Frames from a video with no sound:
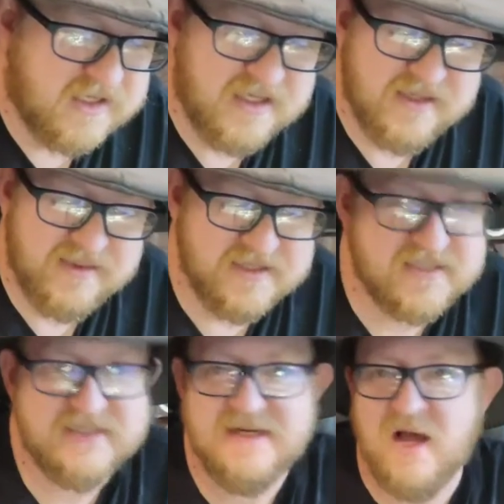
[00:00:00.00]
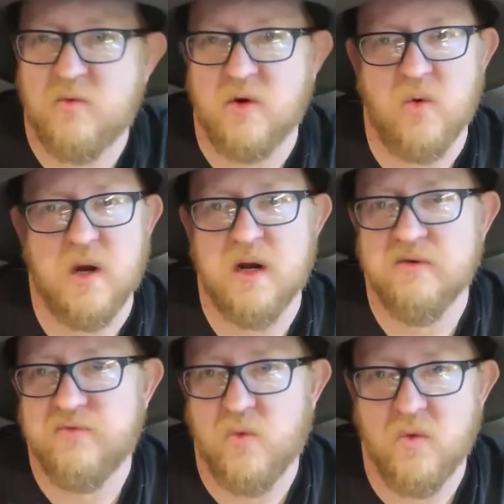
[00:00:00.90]
again, this is not
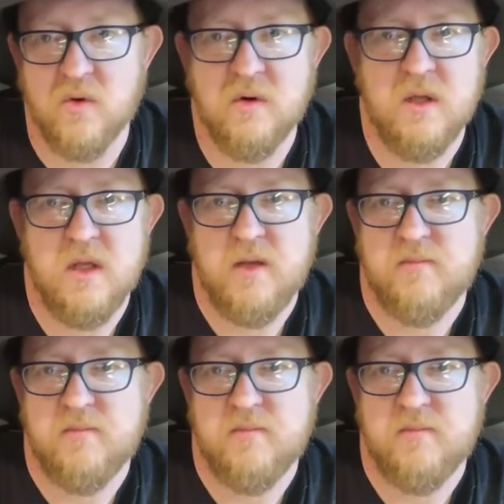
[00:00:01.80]
required for